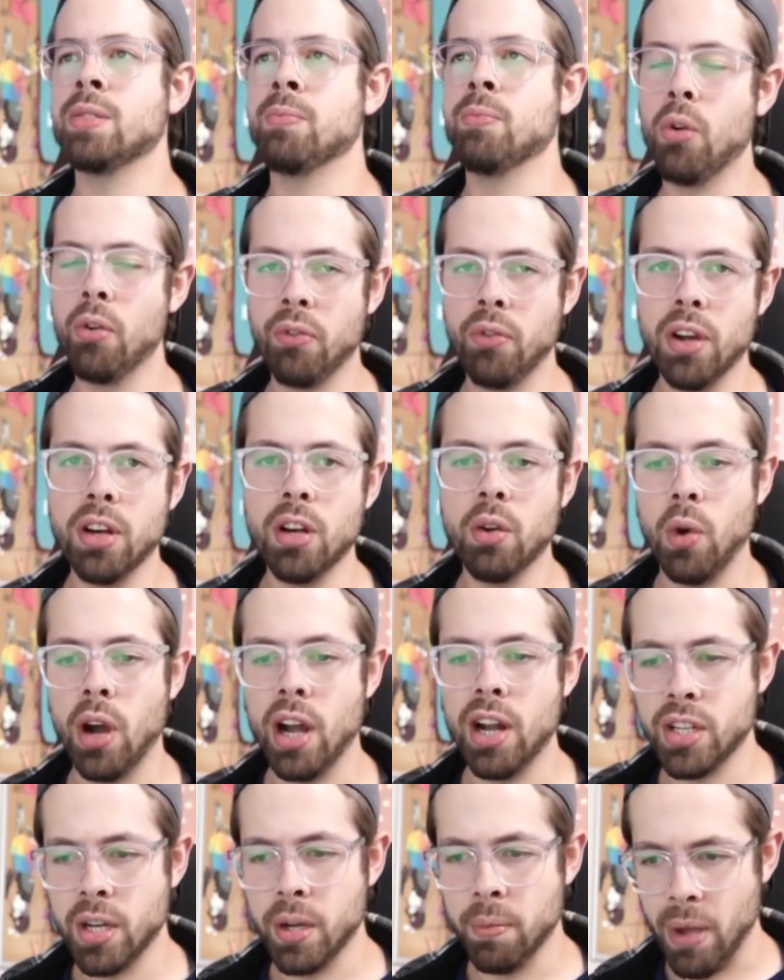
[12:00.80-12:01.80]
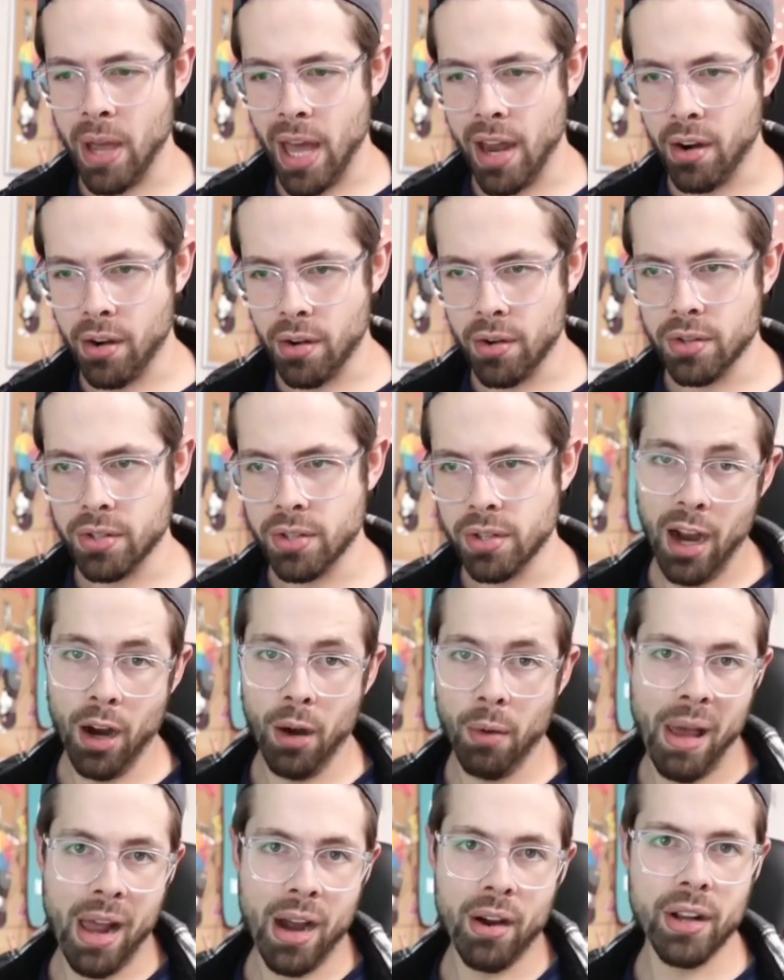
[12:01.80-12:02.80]
more fun to watch competitors that are
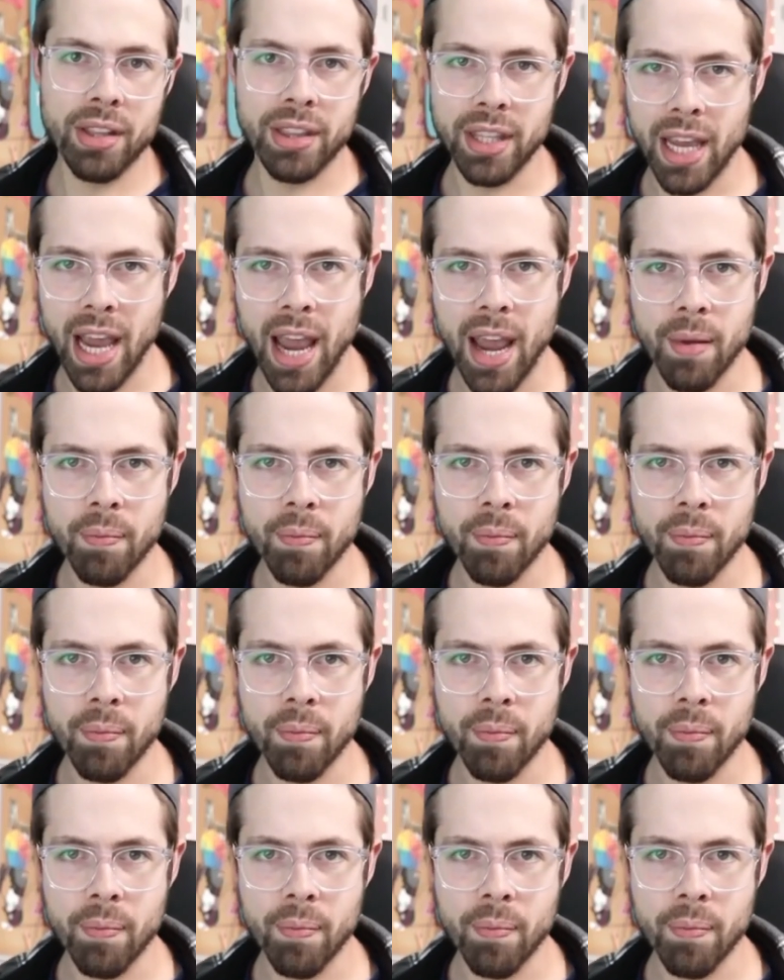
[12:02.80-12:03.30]
better at the game.